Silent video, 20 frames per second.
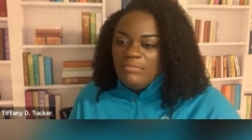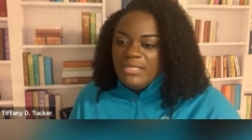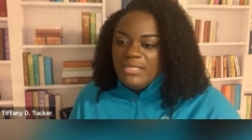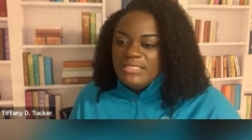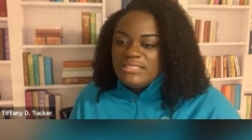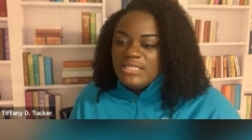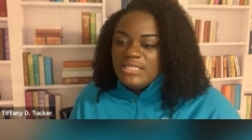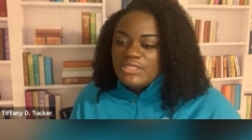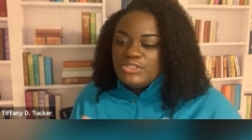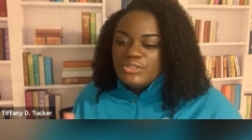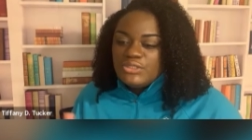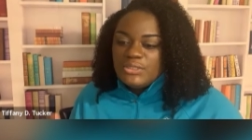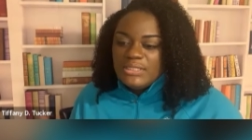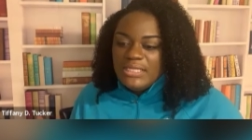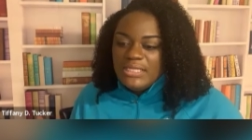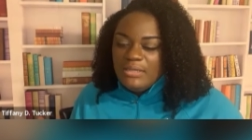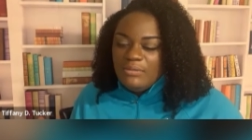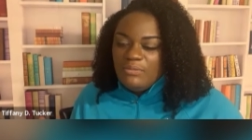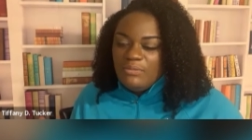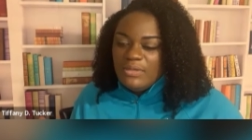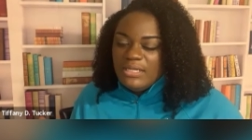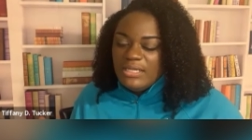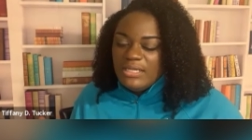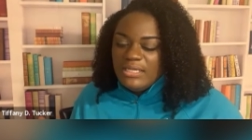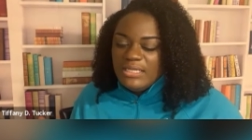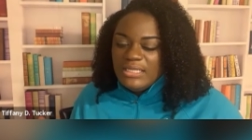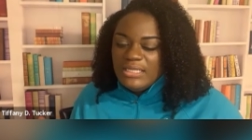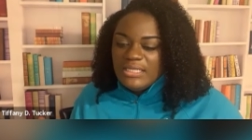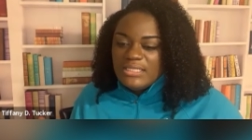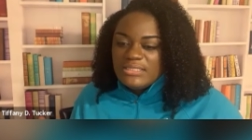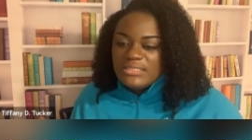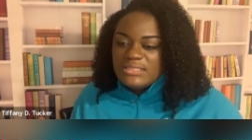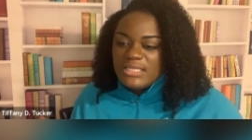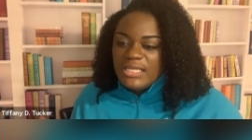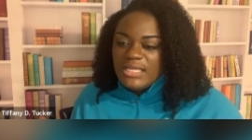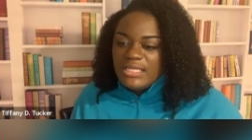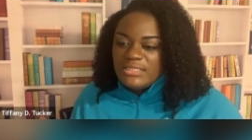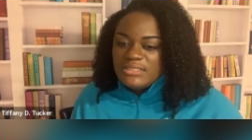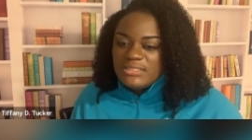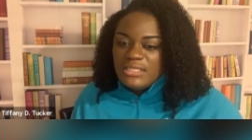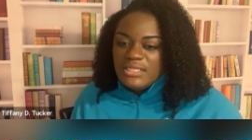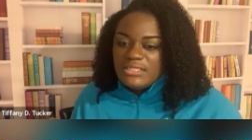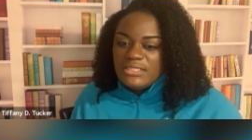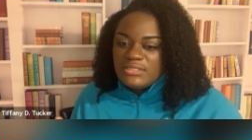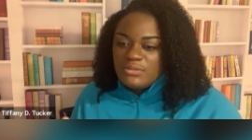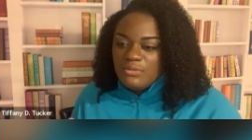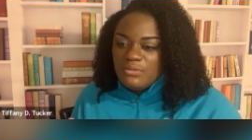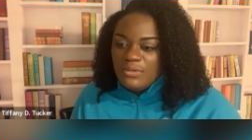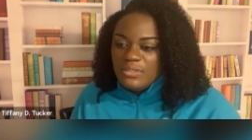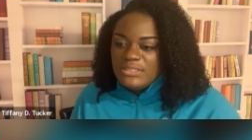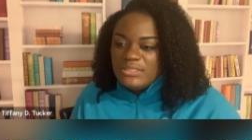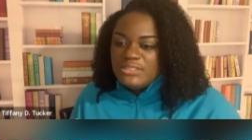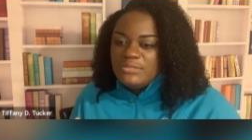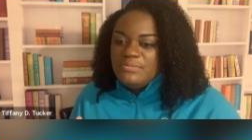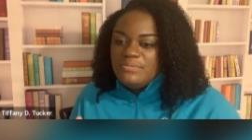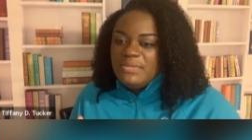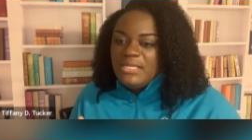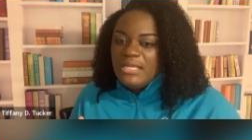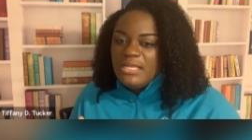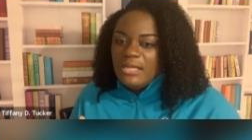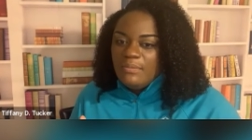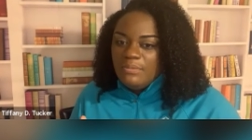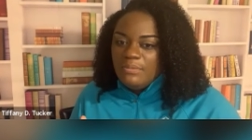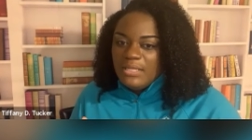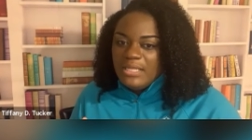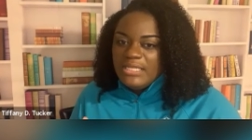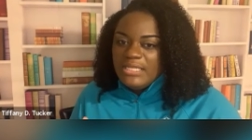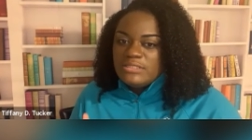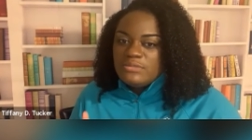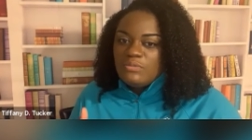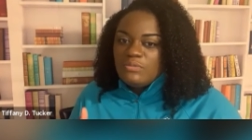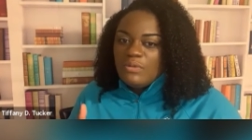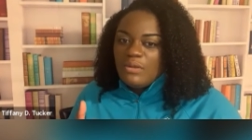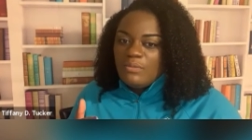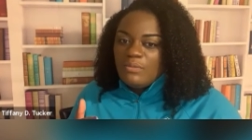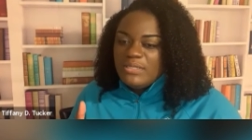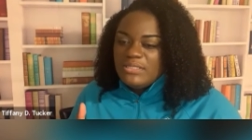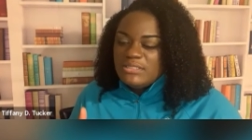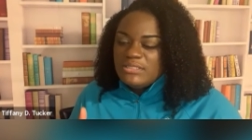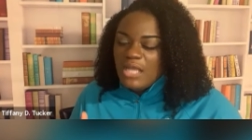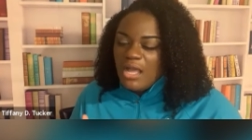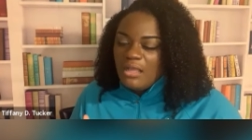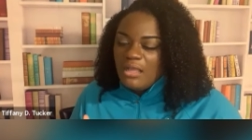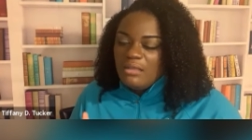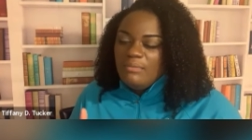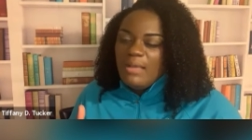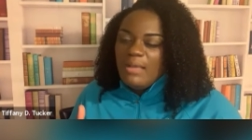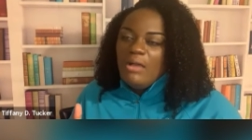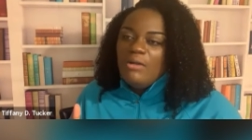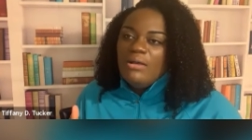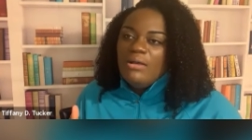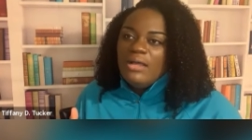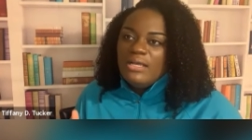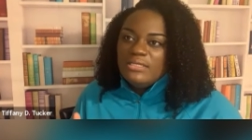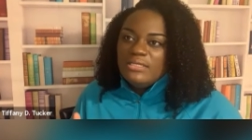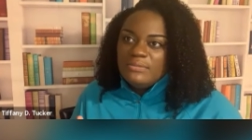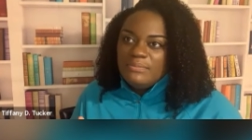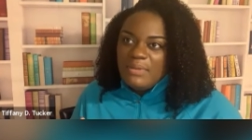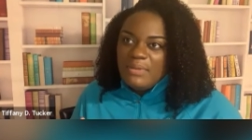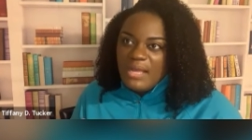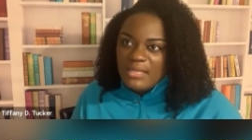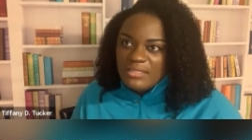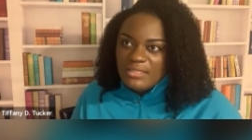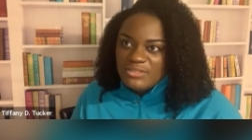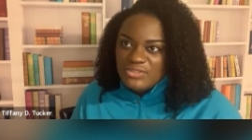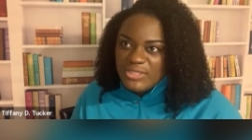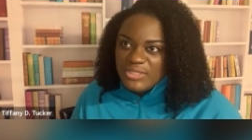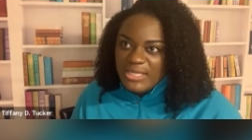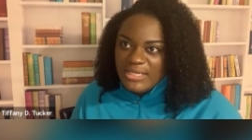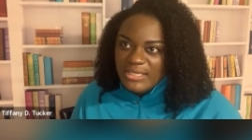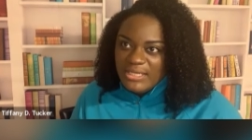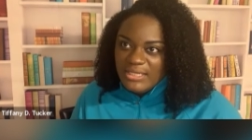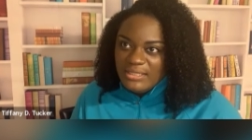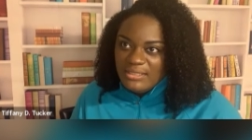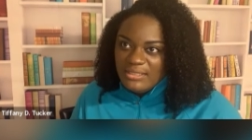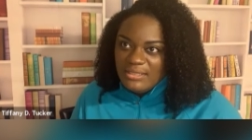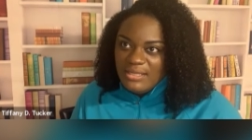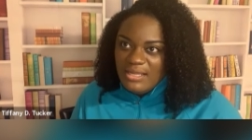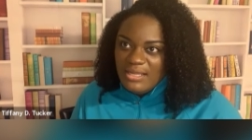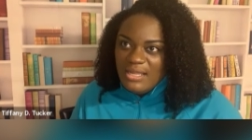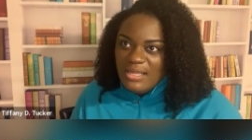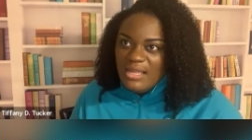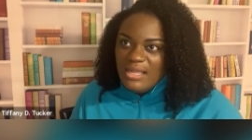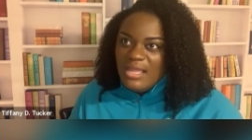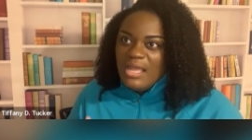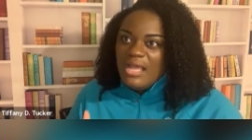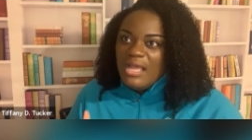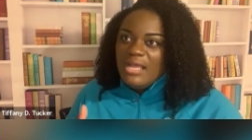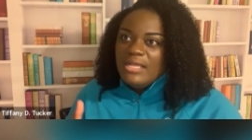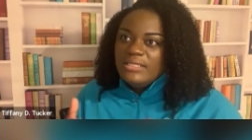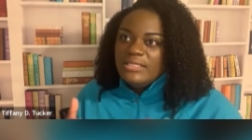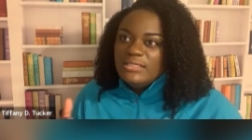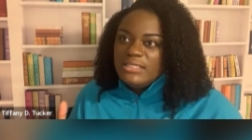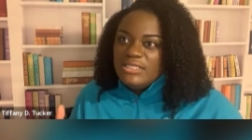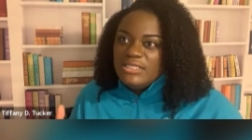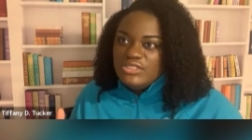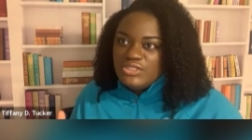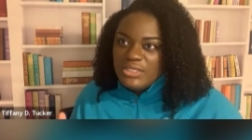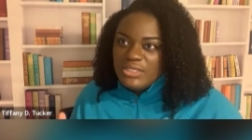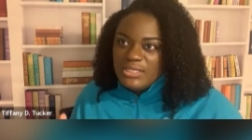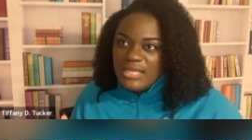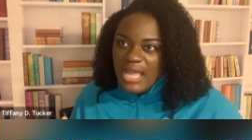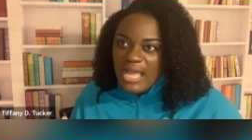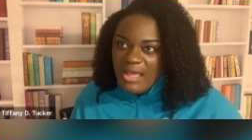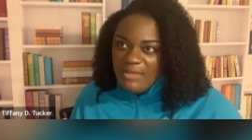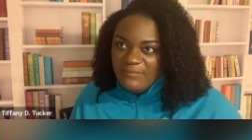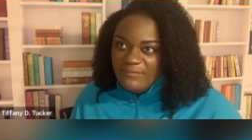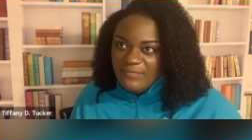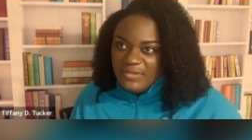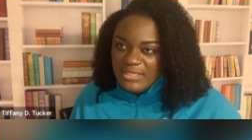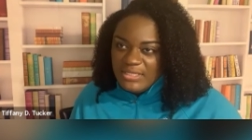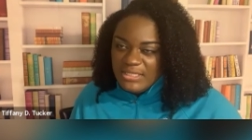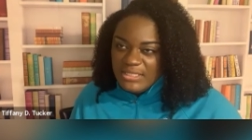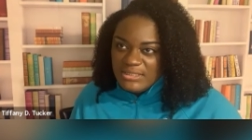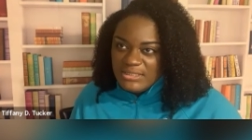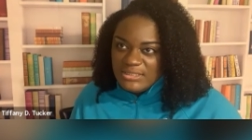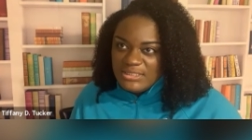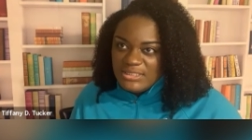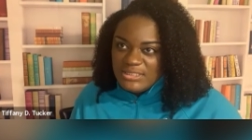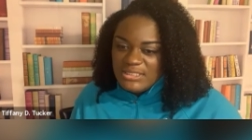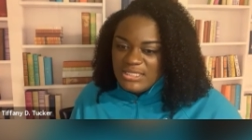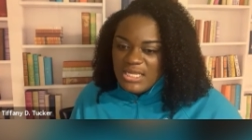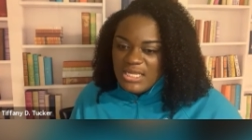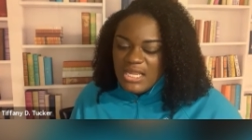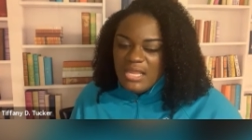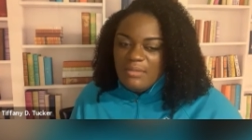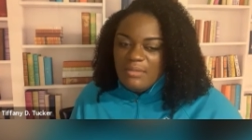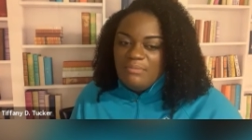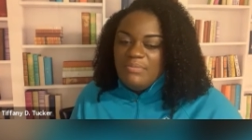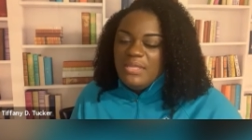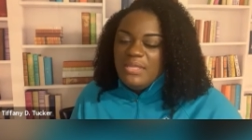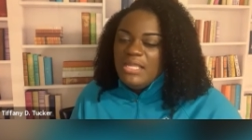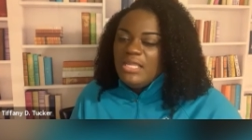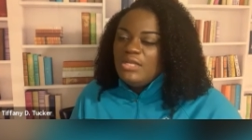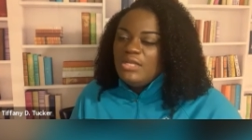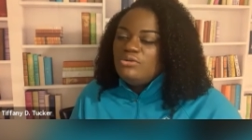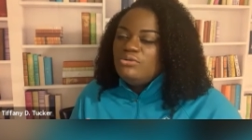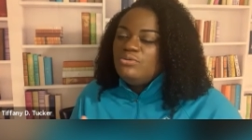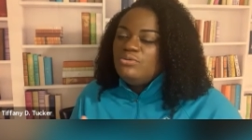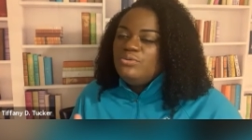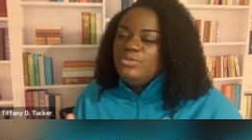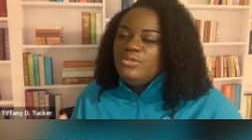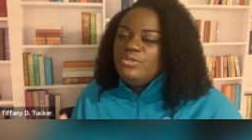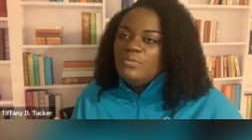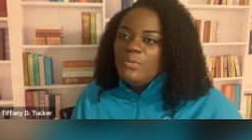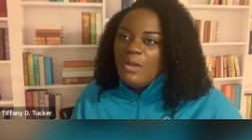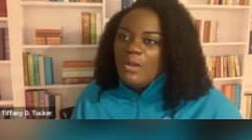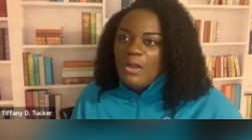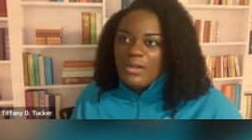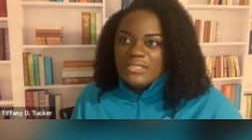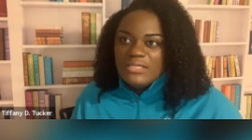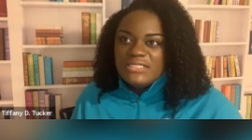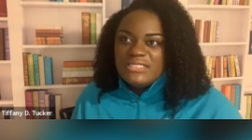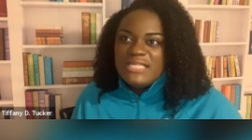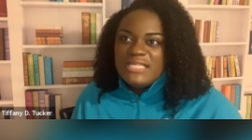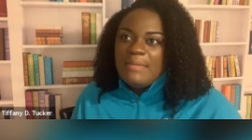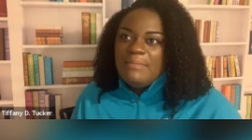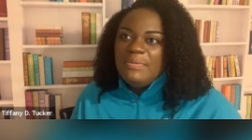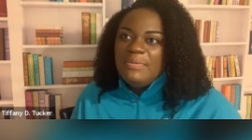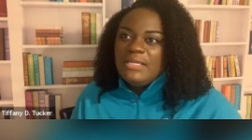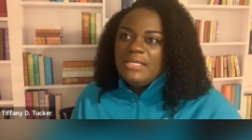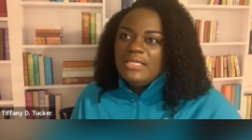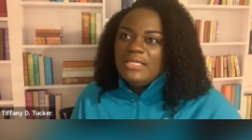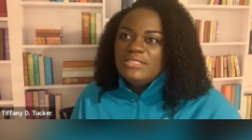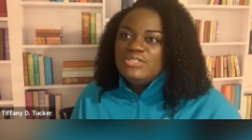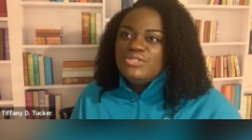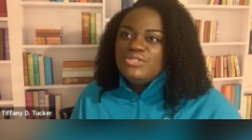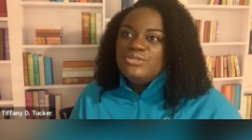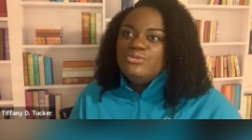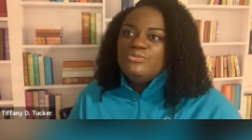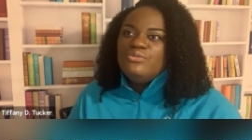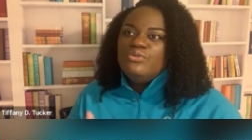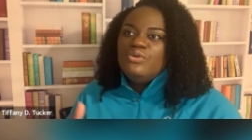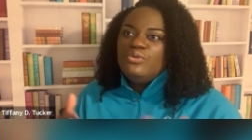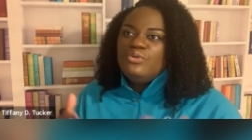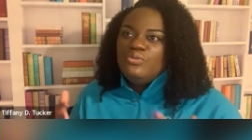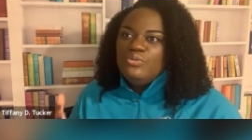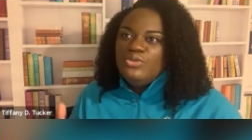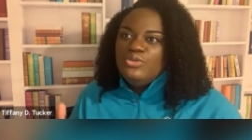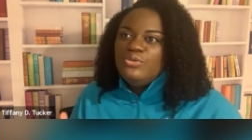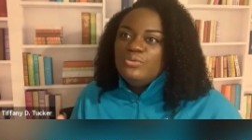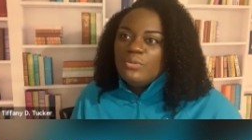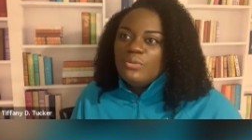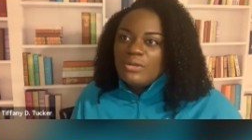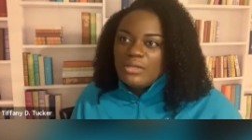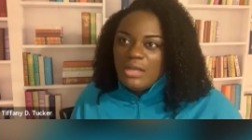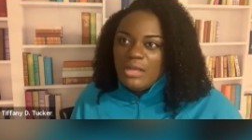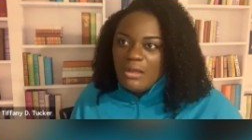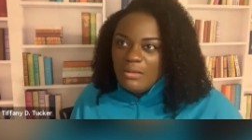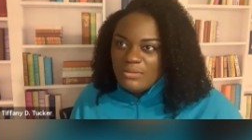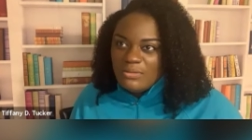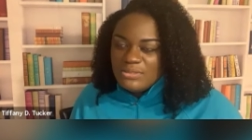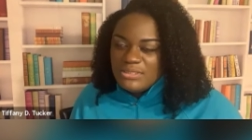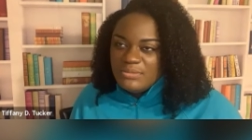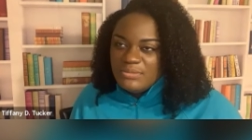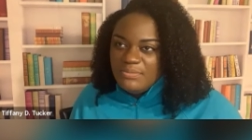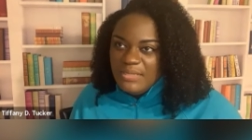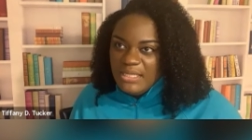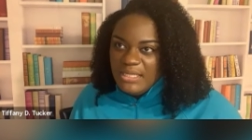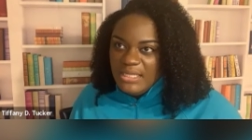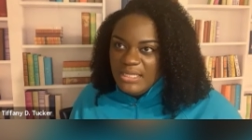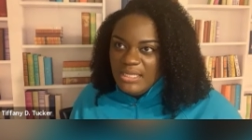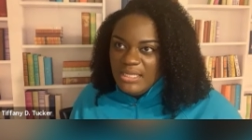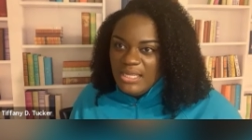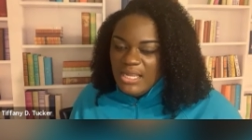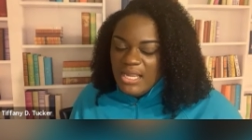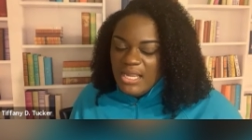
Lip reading: essentially what it is, it's going to be a place where we talk about unapologetic, unleashing confidence, being who you are, stepping into who you are called to be.